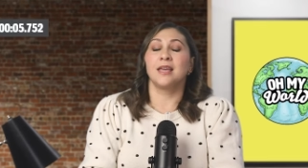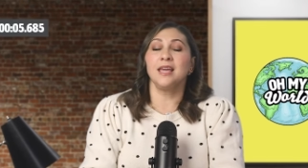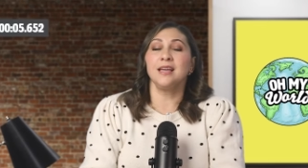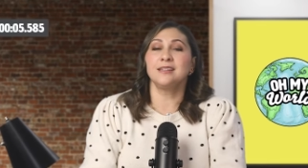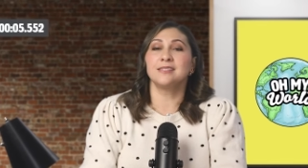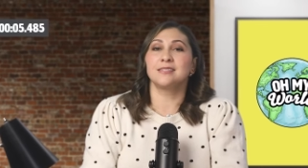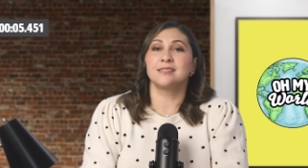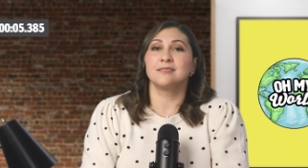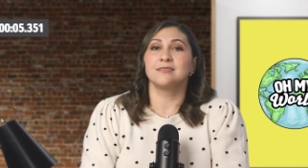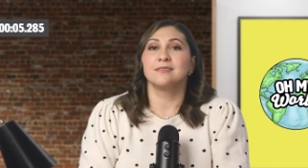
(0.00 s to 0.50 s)

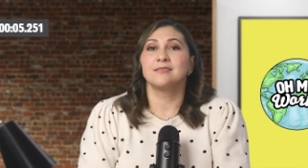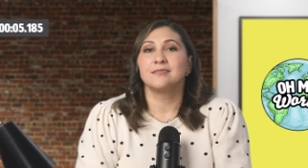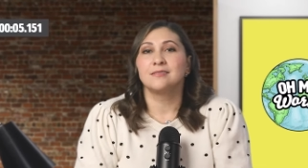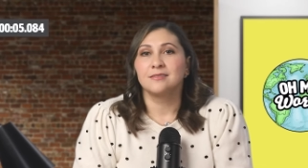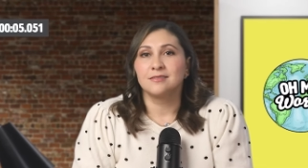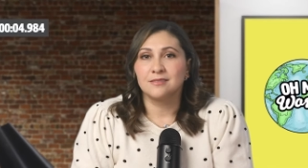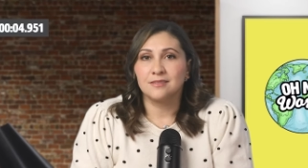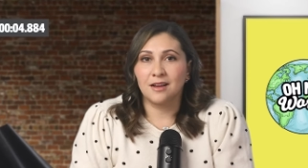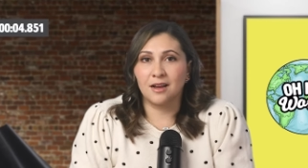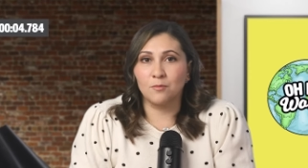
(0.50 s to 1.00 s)
Geeks,
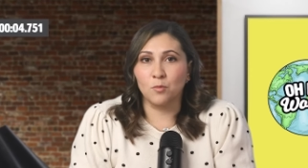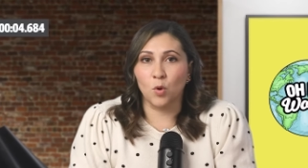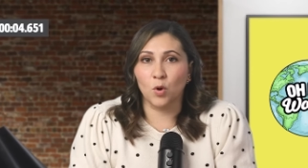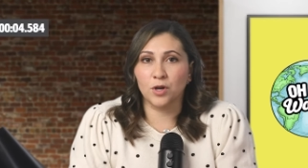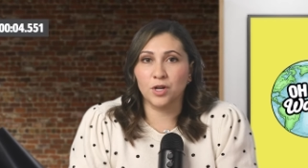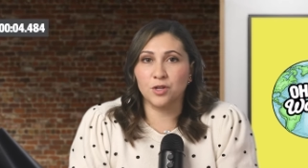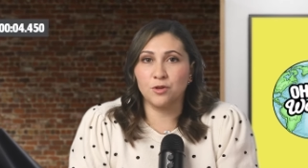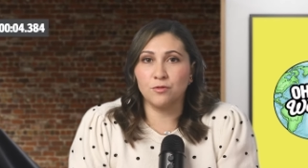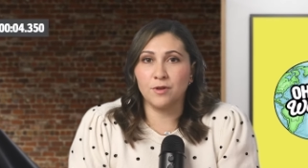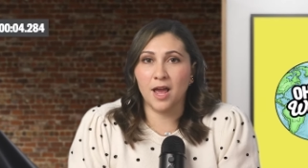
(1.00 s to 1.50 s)
I'm
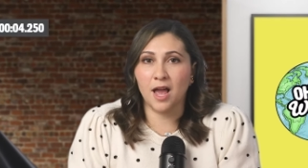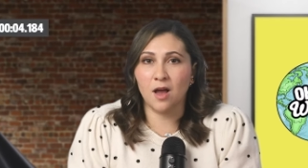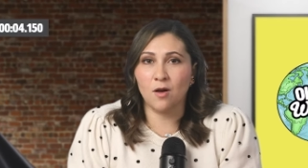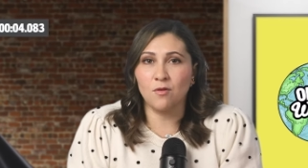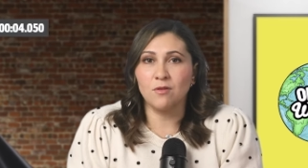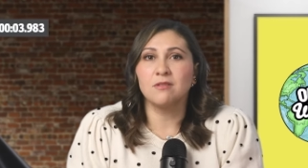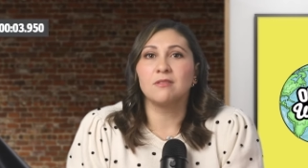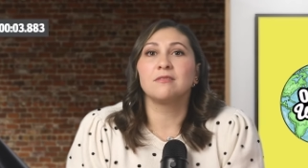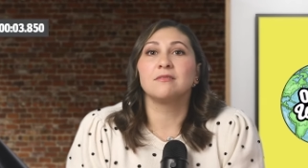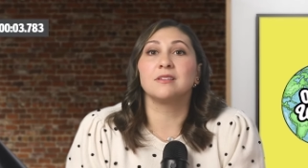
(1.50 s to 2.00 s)
warning you
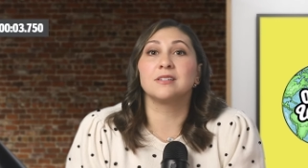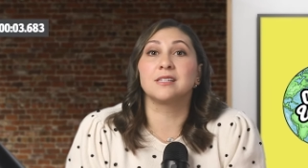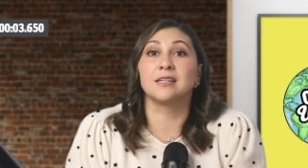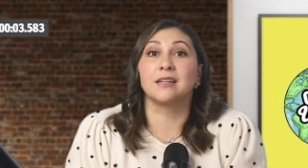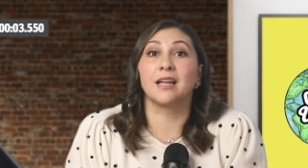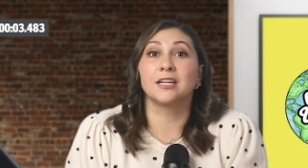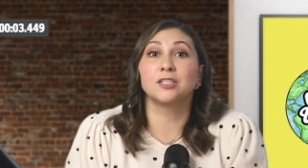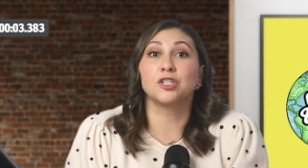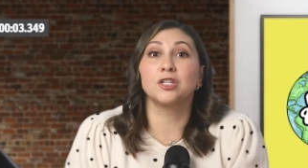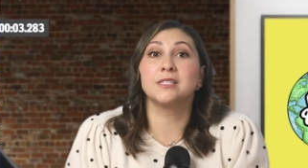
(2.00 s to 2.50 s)
now, this
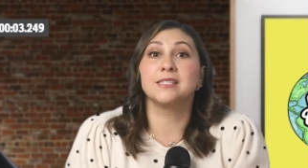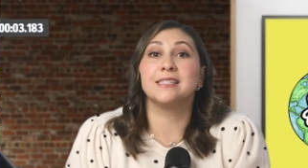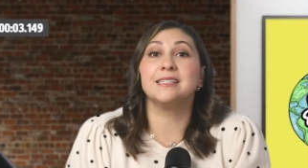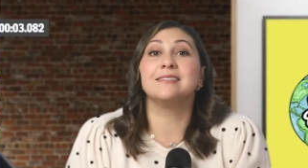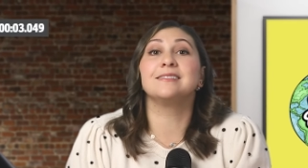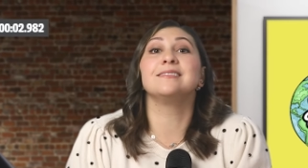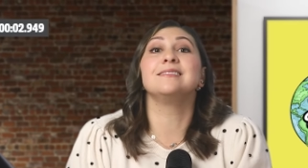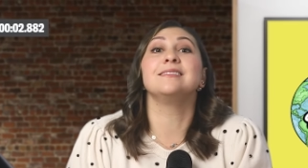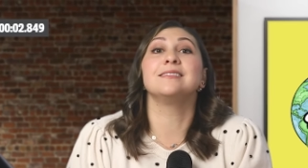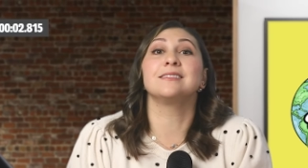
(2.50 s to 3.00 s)
election
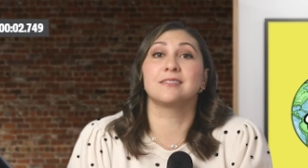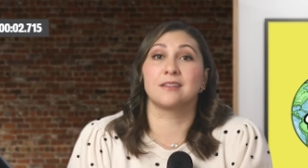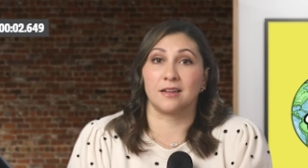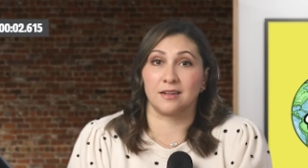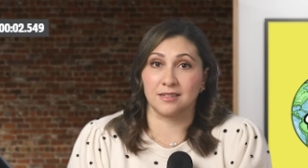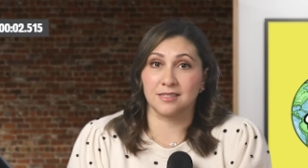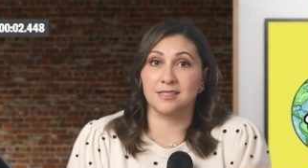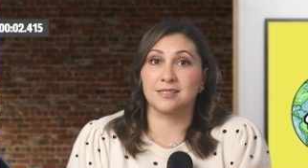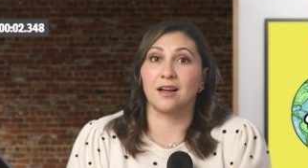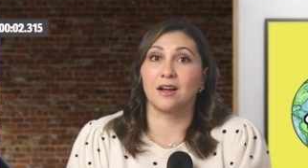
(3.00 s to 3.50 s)
season is
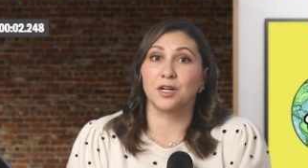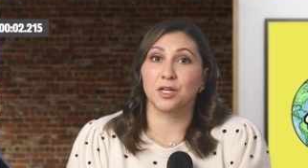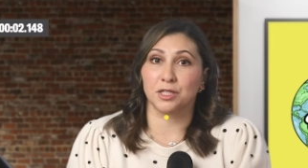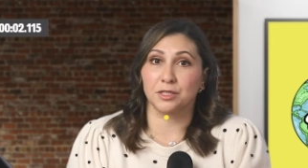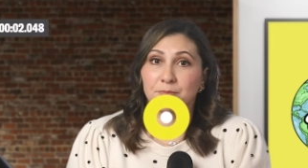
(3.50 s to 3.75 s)
gonna suck.